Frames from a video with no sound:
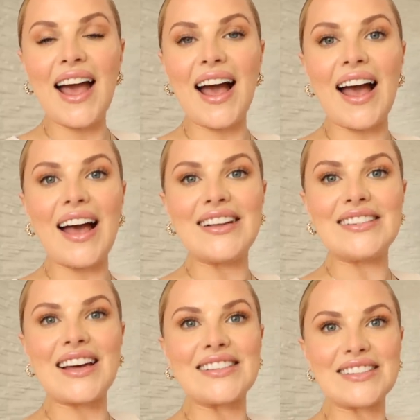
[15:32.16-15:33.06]
and
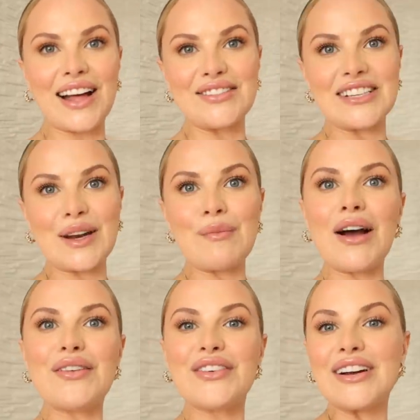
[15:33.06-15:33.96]
I still have to get a
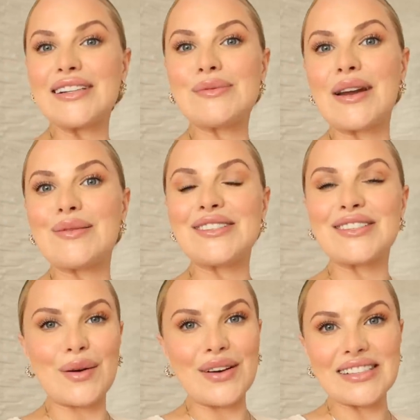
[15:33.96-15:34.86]
pot for it, but I'm
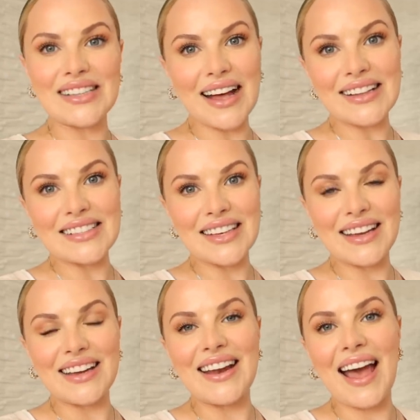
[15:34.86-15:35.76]
so
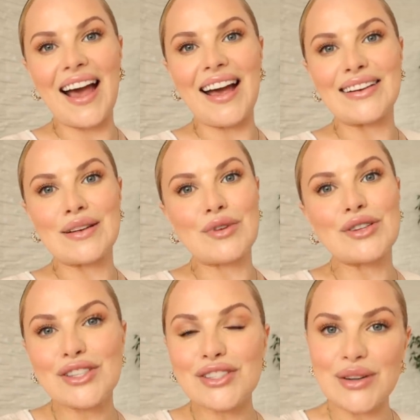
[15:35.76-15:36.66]
excited. And I'm
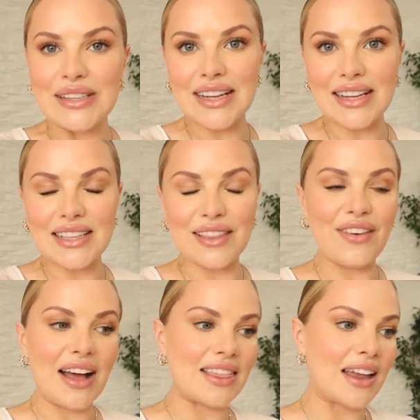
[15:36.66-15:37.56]
also so excited the
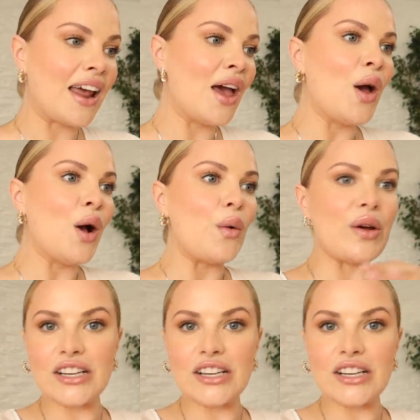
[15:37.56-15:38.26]
fact that we